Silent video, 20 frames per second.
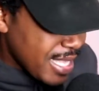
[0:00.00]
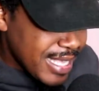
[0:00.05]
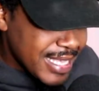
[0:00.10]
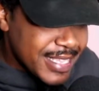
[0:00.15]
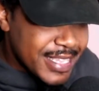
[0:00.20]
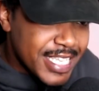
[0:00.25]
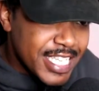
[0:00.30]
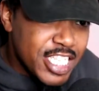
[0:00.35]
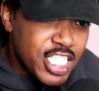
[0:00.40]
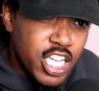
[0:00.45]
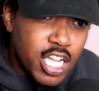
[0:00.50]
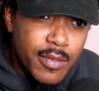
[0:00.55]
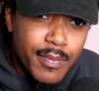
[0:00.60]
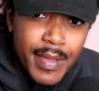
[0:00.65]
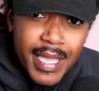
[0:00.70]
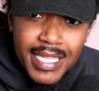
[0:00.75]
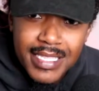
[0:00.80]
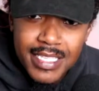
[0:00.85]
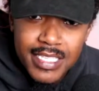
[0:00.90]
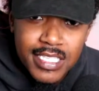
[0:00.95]
this young
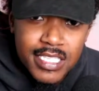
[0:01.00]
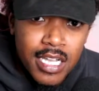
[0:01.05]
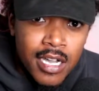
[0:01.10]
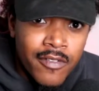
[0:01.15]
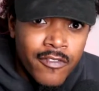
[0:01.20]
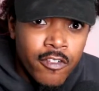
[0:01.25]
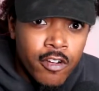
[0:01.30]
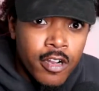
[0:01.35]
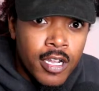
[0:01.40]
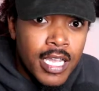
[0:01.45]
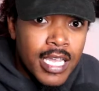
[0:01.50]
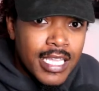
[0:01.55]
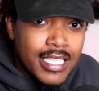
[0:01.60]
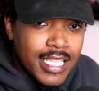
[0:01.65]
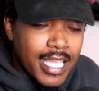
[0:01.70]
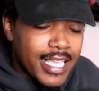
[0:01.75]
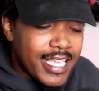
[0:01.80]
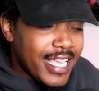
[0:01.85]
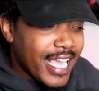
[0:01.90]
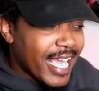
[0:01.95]
man discovered
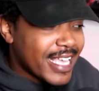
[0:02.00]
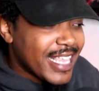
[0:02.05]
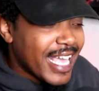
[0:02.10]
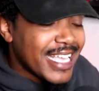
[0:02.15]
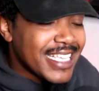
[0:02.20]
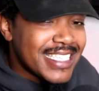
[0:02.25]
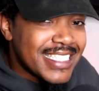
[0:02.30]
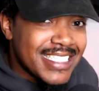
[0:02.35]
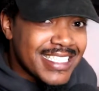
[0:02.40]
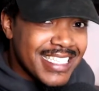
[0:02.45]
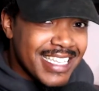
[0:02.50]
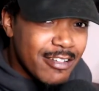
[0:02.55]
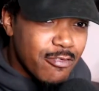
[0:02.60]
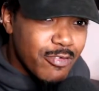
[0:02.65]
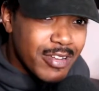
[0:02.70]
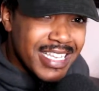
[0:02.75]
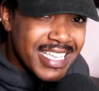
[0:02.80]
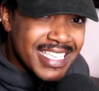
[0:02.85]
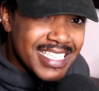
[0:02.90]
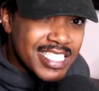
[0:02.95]
that he had a
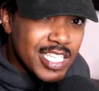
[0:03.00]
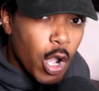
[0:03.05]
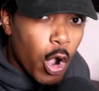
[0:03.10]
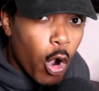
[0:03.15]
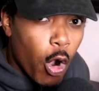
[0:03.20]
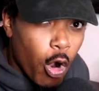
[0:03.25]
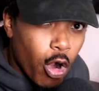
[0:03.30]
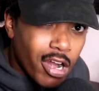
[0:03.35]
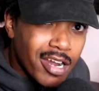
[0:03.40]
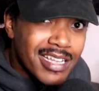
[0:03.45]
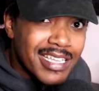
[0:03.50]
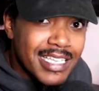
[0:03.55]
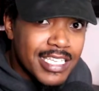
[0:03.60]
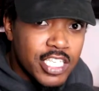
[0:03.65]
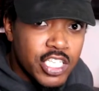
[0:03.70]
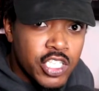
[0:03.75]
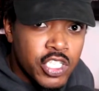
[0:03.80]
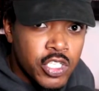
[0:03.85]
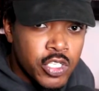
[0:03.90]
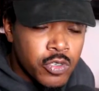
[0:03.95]
serious heart
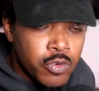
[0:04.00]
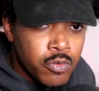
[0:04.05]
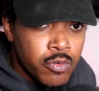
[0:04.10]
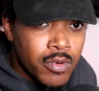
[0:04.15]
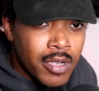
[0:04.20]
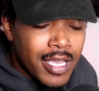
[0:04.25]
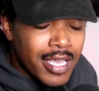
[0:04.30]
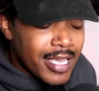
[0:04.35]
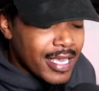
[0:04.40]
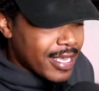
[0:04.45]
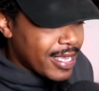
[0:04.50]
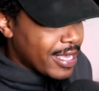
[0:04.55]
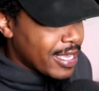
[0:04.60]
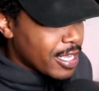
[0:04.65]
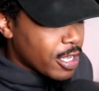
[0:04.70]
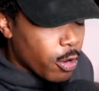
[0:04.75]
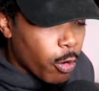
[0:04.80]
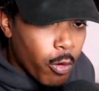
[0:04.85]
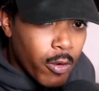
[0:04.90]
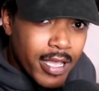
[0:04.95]
issue
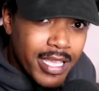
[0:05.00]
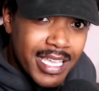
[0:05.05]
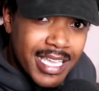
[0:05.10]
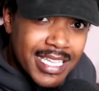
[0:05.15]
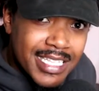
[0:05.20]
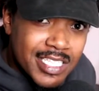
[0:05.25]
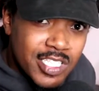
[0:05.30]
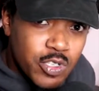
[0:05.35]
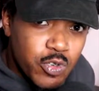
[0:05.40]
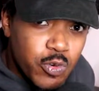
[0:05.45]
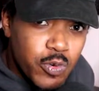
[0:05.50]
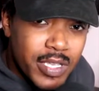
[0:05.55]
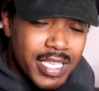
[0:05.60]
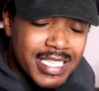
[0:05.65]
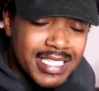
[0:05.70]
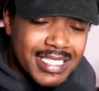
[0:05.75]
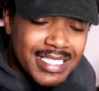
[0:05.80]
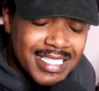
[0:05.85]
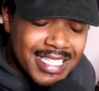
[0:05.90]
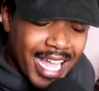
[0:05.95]
going into
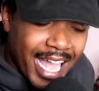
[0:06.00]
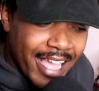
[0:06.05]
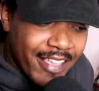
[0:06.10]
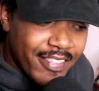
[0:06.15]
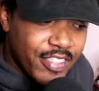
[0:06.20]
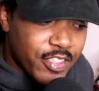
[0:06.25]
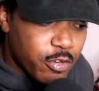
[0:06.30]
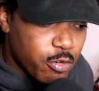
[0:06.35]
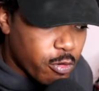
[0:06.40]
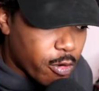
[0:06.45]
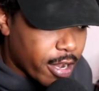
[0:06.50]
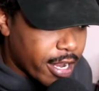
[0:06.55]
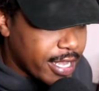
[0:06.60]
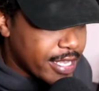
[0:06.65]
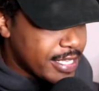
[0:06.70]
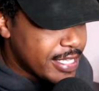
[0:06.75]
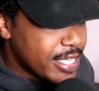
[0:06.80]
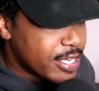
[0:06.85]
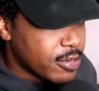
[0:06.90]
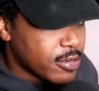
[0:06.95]
his ninth
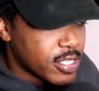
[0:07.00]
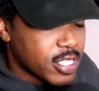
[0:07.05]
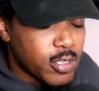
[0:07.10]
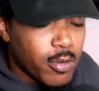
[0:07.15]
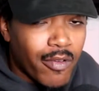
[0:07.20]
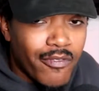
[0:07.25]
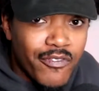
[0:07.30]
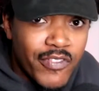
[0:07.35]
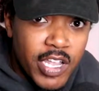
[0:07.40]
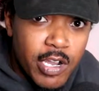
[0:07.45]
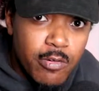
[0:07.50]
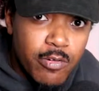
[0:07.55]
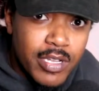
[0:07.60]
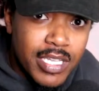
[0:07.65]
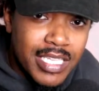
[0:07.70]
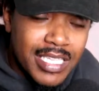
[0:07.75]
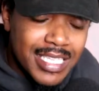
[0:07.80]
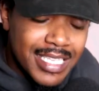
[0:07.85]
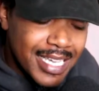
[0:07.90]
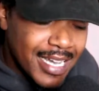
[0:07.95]
grade year, so a very
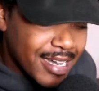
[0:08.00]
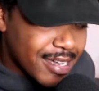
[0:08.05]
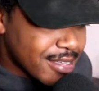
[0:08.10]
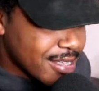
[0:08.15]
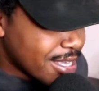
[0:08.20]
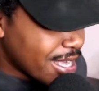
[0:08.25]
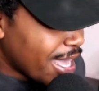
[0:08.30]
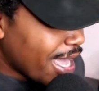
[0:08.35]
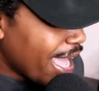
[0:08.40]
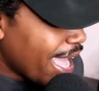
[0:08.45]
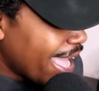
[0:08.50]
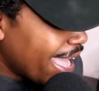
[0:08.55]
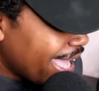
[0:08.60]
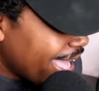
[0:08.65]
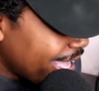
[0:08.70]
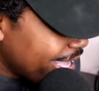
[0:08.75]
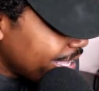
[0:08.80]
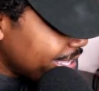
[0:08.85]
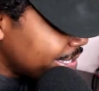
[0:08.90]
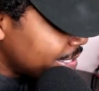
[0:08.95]
young
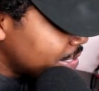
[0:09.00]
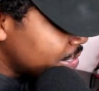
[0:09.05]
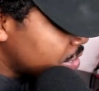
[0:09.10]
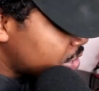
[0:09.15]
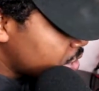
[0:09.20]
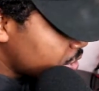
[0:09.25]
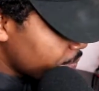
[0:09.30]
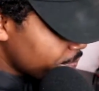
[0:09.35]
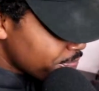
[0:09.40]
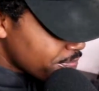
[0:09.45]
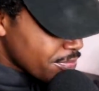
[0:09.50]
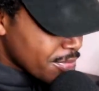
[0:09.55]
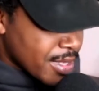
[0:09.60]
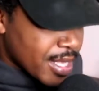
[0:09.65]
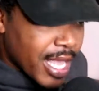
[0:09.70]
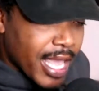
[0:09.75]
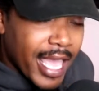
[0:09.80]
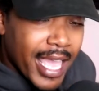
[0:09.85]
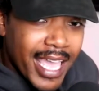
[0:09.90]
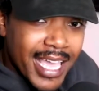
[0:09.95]
age.
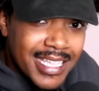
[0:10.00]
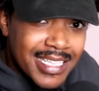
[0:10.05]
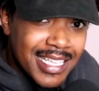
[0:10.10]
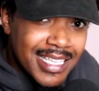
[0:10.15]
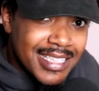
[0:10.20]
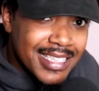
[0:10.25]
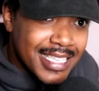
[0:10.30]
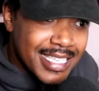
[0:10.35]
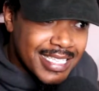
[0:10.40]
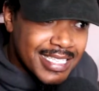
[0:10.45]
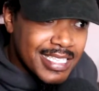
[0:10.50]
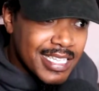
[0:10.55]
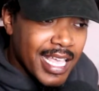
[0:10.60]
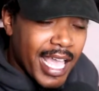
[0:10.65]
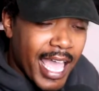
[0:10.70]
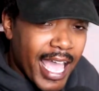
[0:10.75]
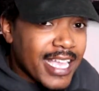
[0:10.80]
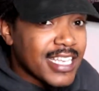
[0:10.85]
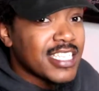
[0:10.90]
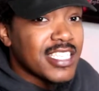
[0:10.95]
And this
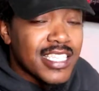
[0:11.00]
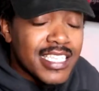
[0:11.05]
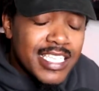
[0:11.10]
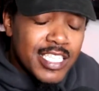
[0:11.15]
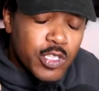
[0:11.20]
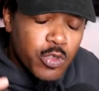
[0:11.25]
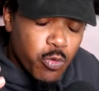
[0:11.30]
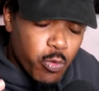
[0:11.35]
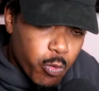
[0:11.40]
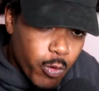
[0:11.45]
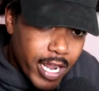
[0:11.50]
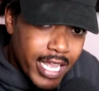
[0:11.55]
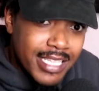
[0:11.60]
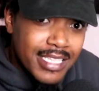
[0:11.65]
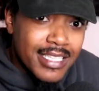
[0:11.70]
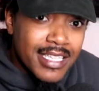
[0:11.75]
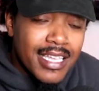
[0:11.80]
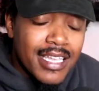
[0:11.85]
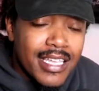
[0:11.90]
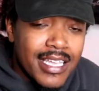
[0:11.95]
actually
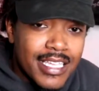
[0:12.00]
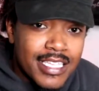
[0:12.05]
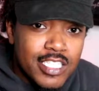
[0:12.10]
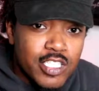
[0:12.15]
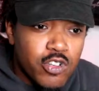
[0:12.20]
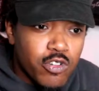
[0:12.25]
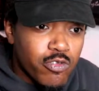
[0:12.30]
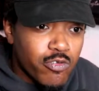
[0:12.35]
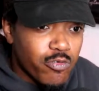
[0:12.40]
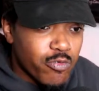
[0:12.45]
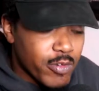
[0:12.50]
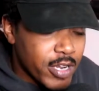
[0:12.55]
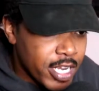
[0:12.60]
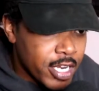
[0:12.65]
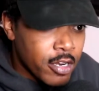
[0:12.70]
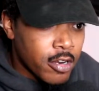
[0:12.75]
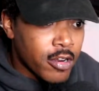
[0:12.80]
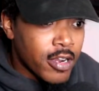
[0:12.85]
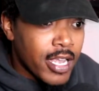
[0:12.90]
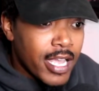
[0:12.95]
threatened his
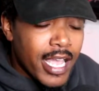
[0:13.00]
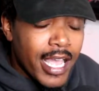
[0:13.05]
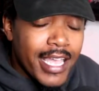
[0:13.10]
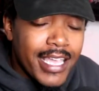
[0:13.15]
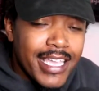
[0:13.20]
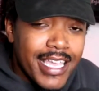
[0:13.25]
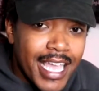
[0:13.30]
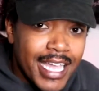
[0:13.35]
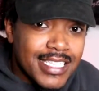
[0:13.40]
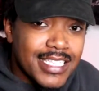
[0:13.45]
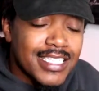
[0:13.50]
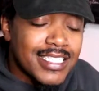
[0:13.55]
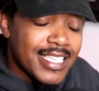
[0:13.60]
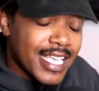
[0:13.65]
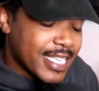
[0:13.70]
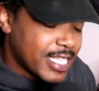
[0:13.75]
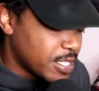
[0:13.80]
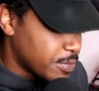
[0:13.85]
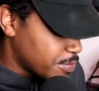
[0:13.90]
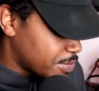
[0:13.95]
career, and he had to
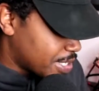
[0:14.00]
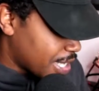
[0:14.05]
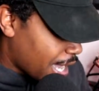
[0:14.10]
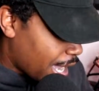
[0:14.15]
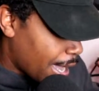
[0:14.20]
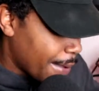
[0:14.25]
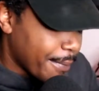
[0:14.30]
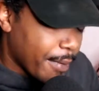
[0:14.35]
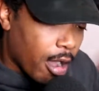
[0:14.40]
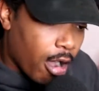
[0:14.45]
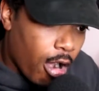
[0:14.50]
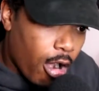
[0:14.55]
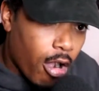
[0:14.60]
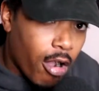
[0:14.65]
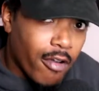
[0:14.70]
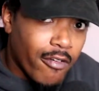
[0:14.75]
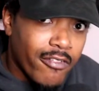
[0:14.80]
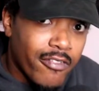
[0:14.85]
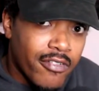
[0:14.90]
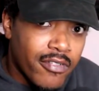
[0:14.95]
take some time
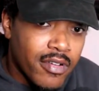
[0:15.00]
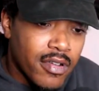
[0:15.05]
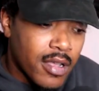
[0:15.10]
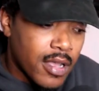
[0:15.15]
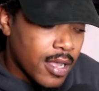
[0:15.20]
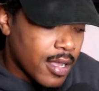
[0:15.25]
off.